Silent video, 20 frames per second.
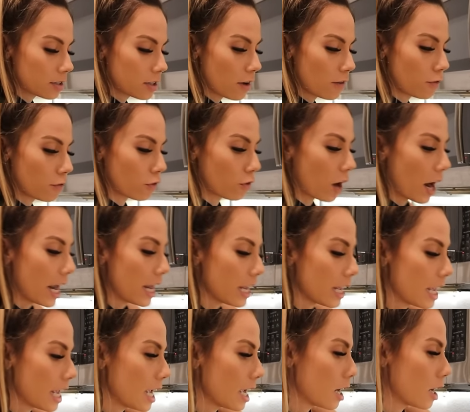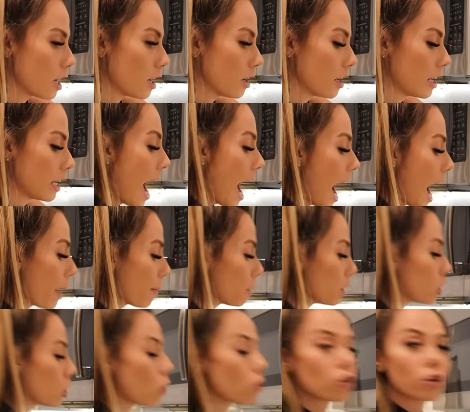stuff right here. I'm
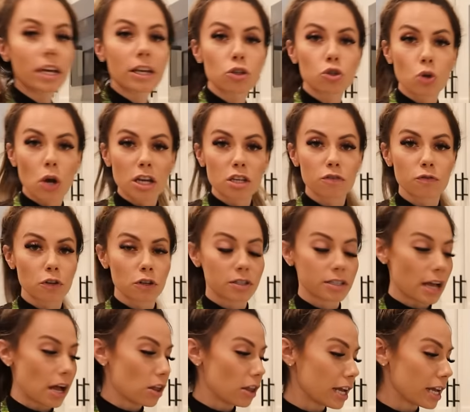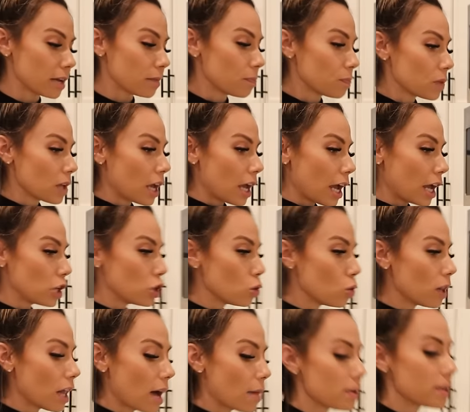gonna go get dressed for selling, and
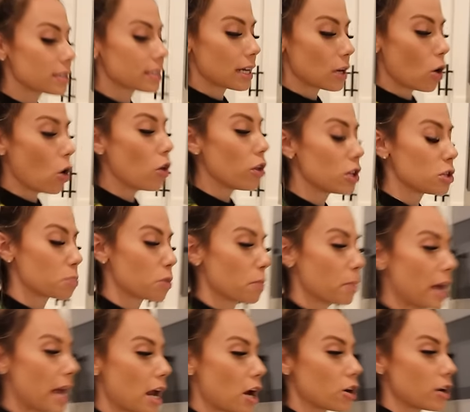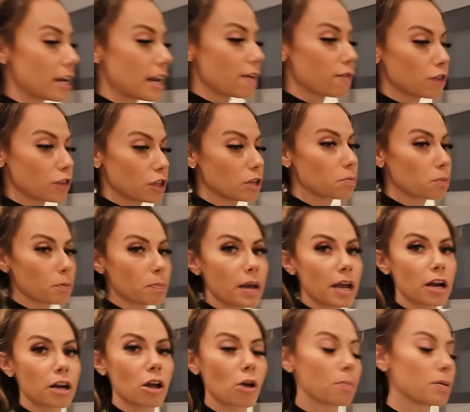you llamas get all this prepared and everything
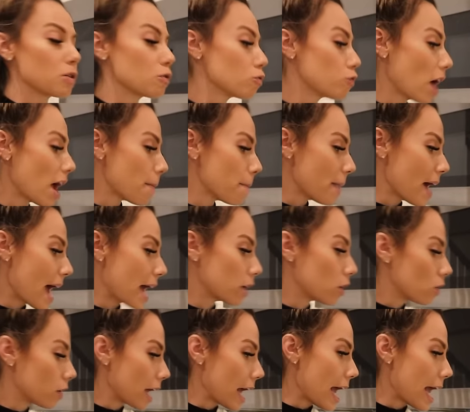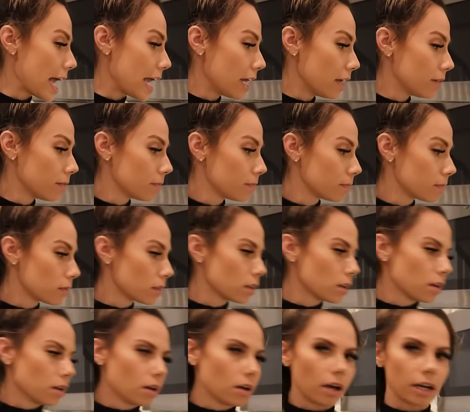prepared. I'll be right back, okay?
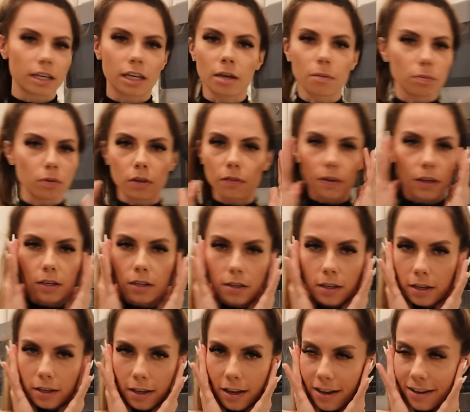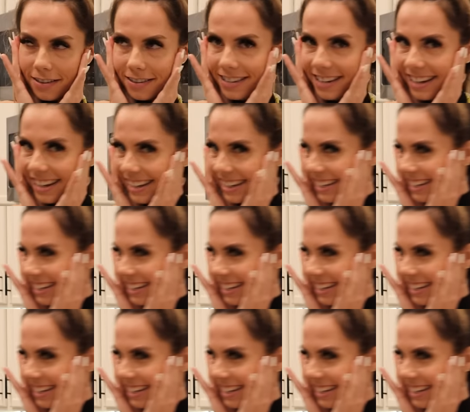I can't believe I did that, guys.